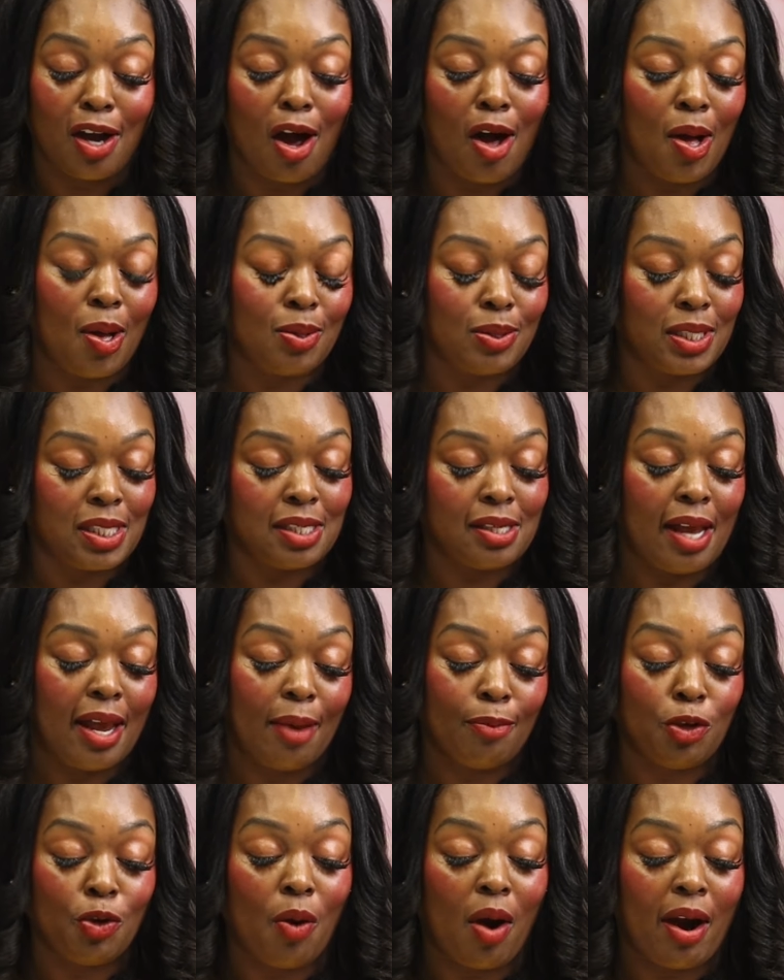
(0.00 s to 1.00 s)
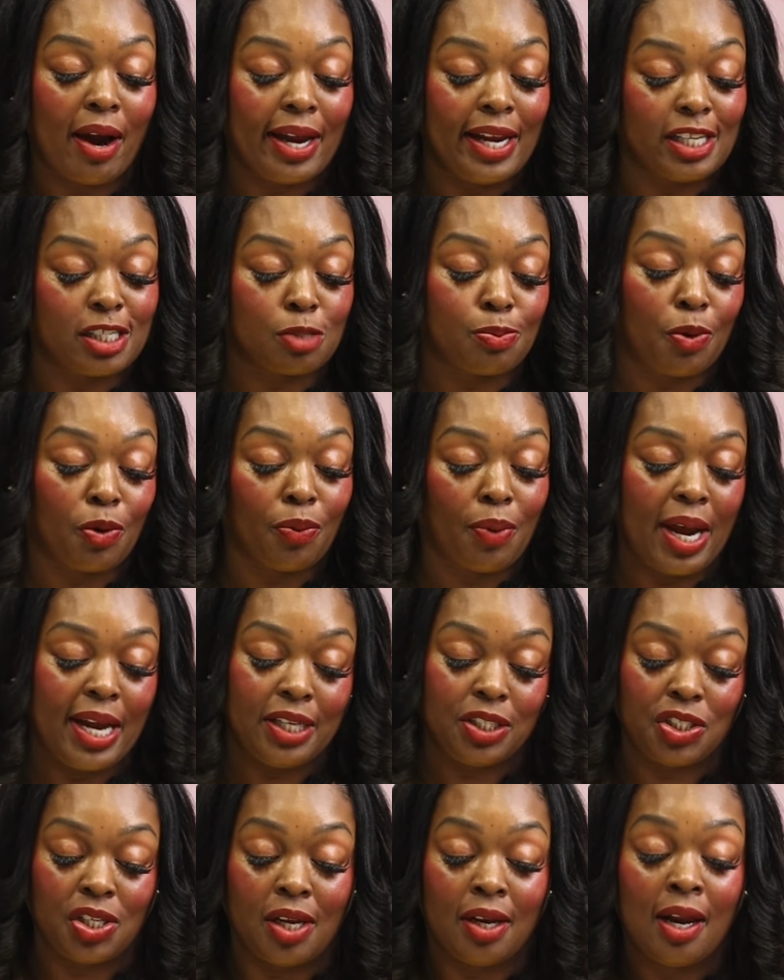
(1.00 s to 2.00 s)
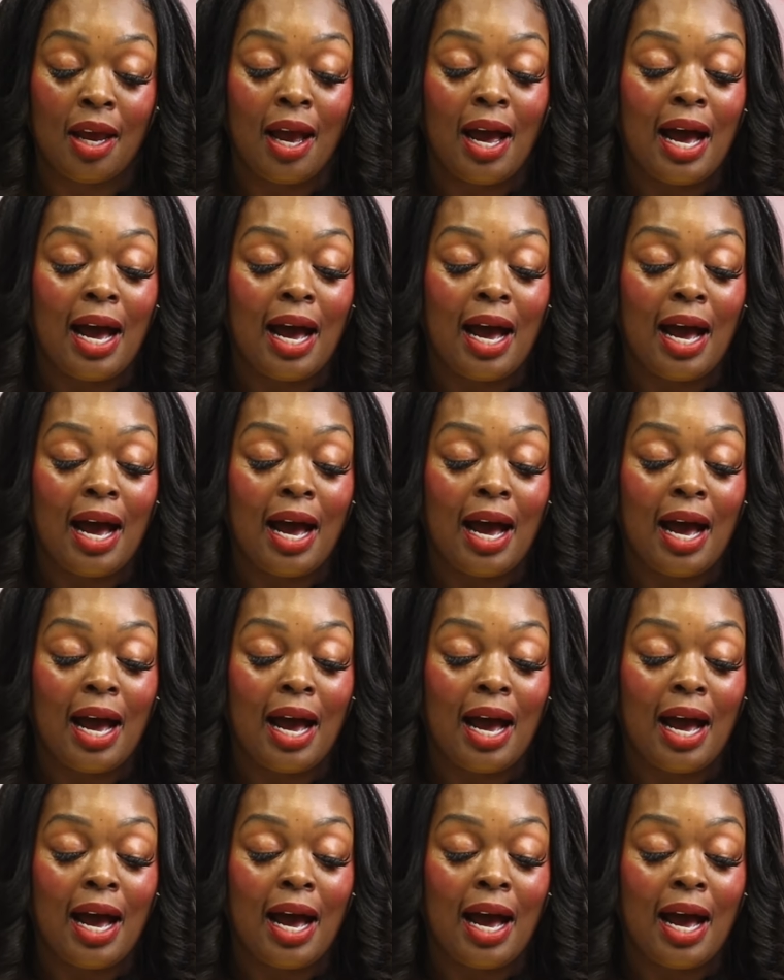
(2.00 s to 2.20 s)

Coach Sam, you are an inspiration.